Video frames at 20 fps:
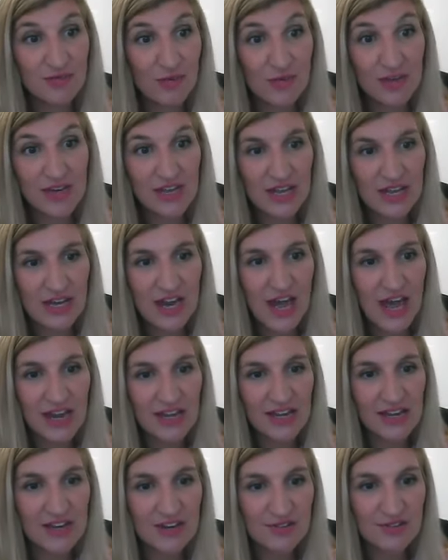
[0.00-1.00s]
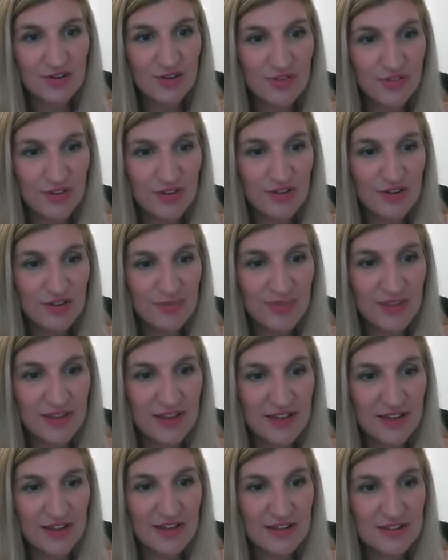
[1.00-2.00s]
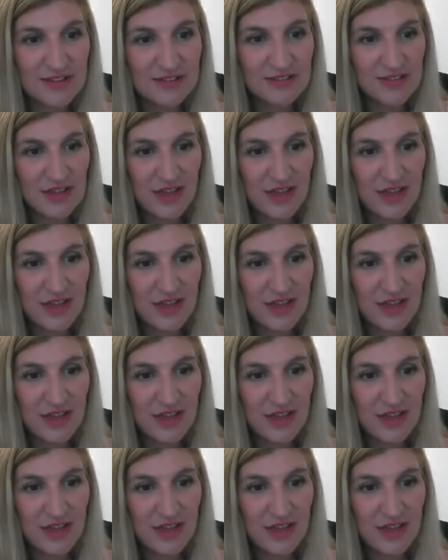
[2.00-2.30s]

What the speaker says: woman cannot get interviewed because